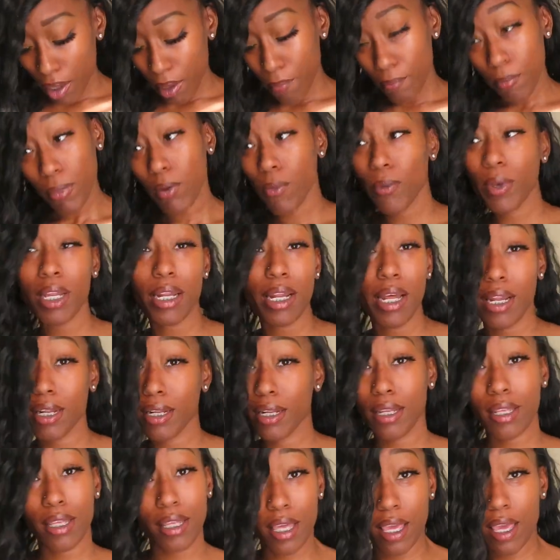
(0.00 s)
but we not
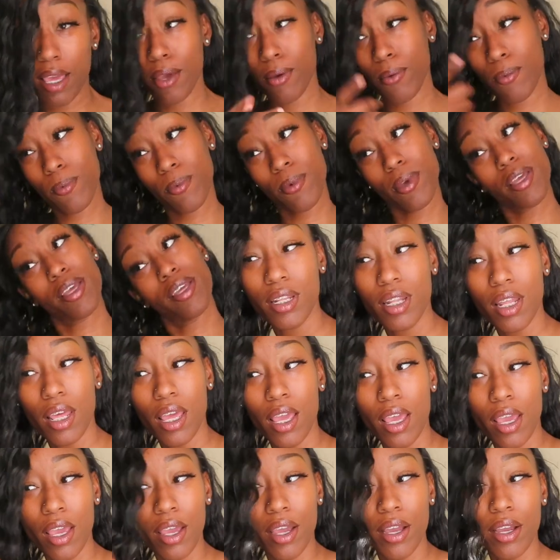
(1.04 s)
done yet
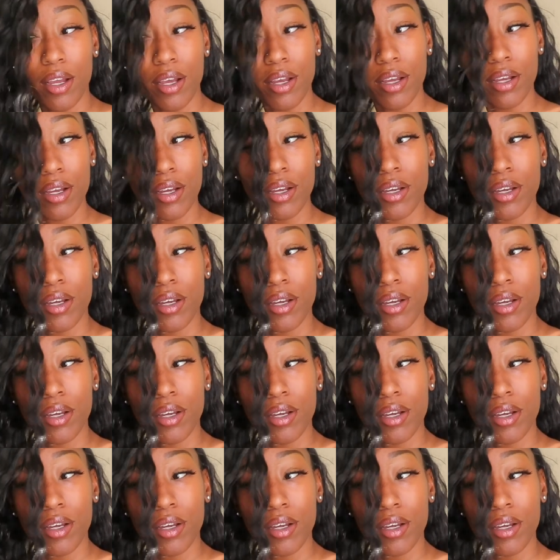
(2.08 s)
hair